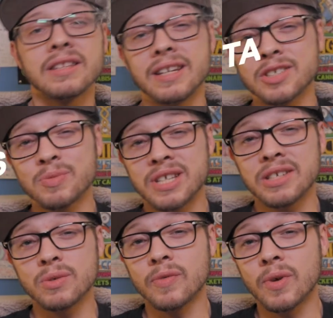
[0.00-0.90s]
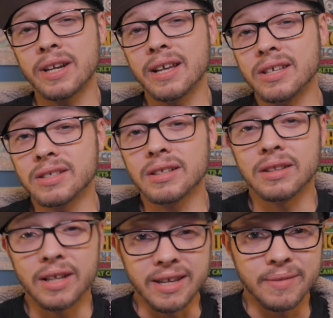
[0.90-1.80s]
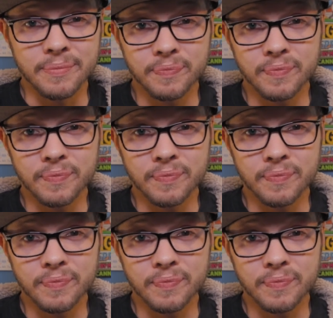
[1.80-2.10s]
The next mistake to avoid is light.